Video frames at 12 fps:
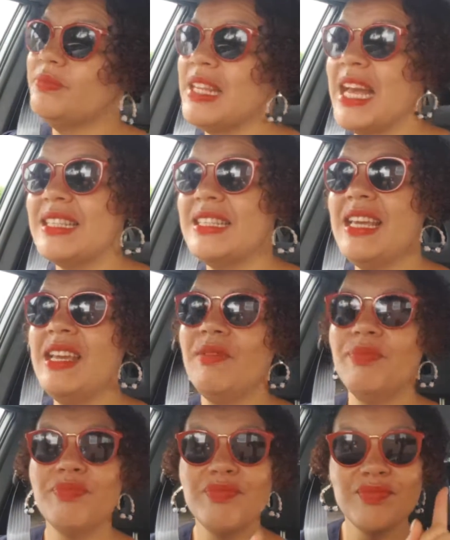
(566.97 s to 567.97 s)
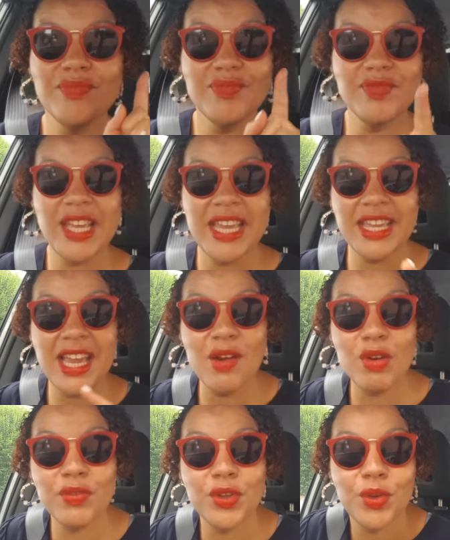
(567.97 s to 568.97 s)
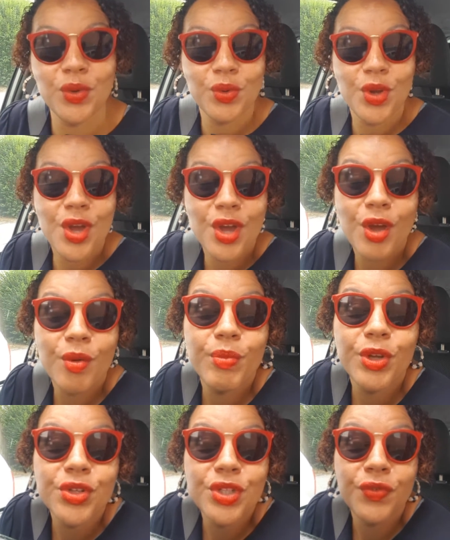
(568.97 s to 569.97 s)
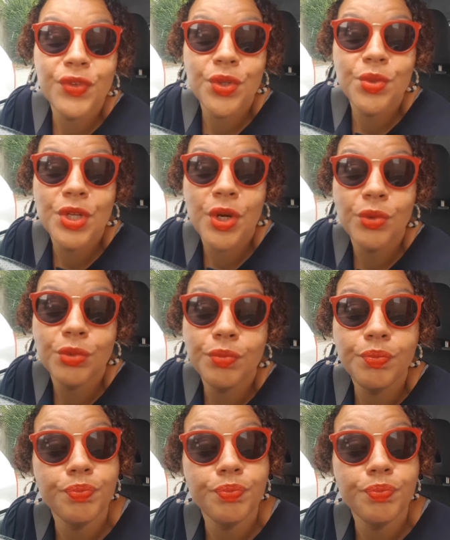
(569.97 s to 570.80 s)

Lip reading: That's it. Take care of you, because if you don't,